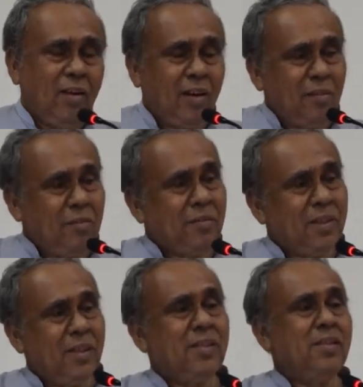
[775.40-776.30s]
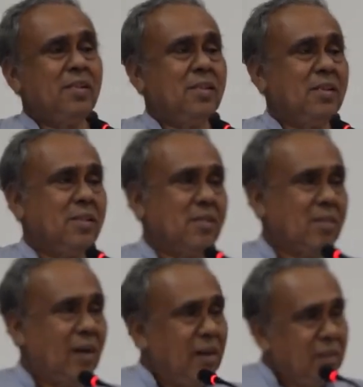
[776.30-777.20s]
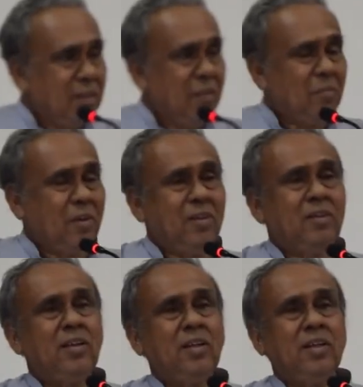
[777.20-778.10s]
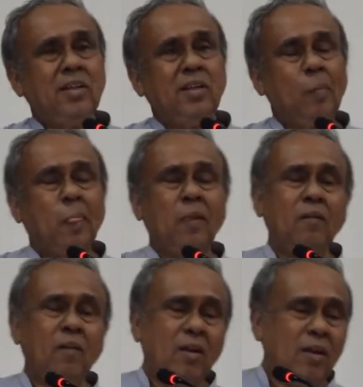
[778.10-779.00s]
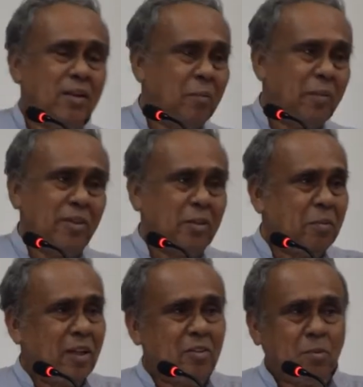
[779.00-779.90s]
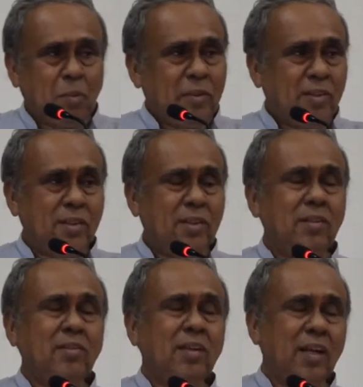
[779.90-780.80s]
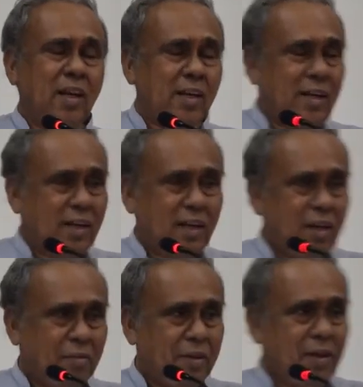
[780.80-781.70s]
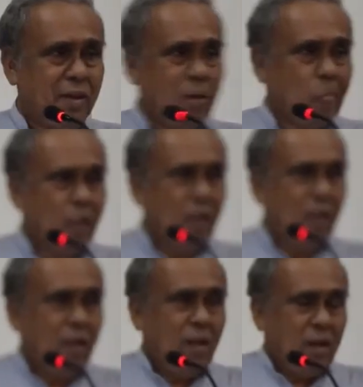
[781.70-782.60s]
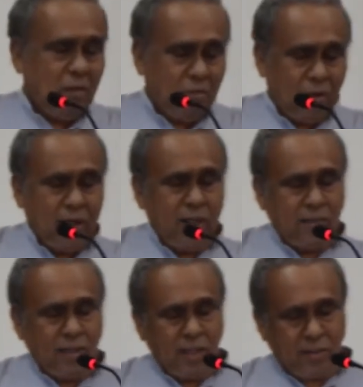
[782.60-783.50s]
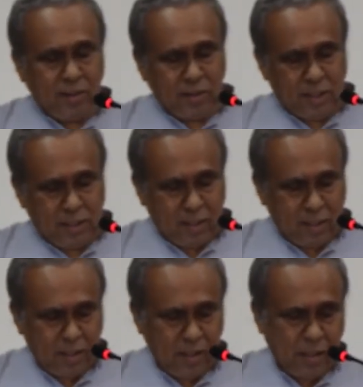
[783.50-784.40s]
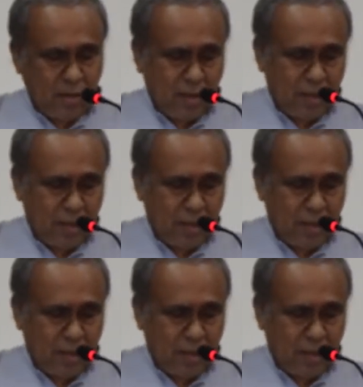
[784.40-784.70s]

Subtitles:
Now in quantum ontology, the principle of superposition is entirely different. What it says is that in